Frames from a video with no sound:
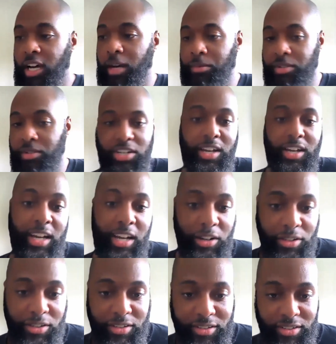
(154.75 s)
to check
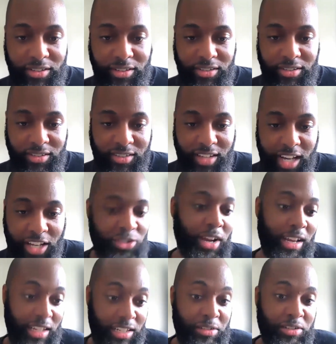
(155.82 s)
out that
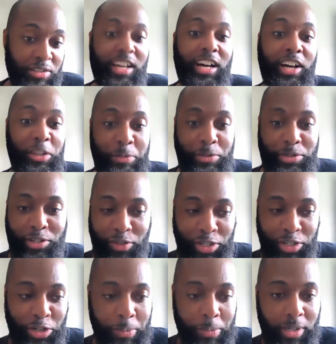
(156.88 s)
track and check out the music
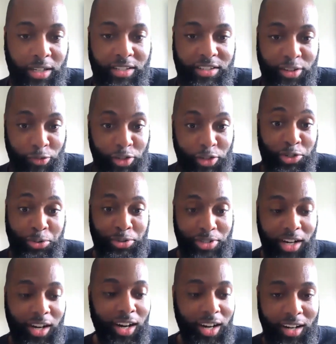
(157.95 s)
video because the visuals
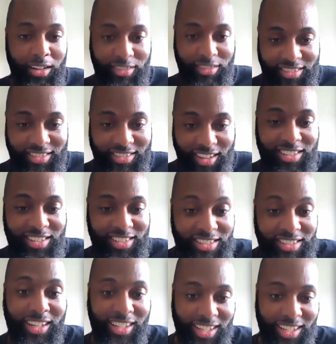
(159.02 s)
are
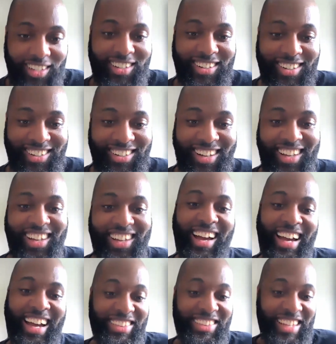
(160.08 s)
stunning
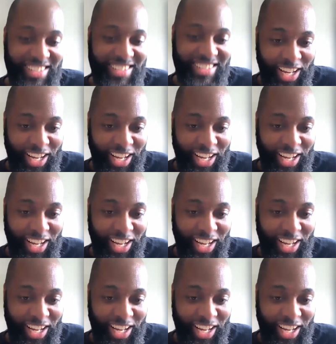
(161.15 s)
and they say a